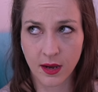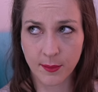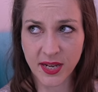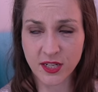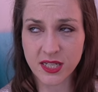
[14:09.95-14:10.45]

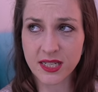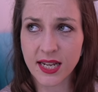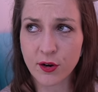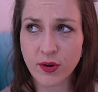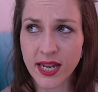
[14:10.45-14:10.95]
Because
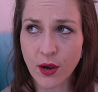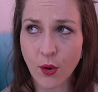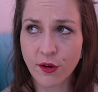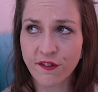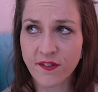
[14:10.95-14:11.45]
literally
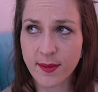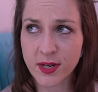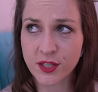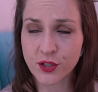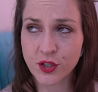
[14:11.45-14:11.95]
all
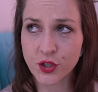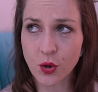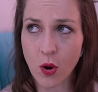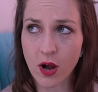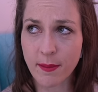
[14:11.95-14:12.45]
feminists
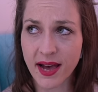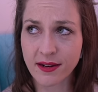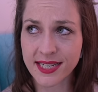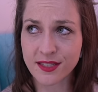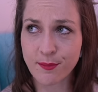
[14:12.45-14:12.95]
talk
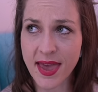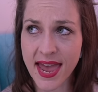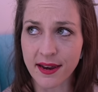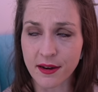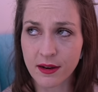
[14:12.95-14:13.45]
about is
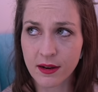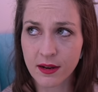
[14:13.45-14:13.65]
men.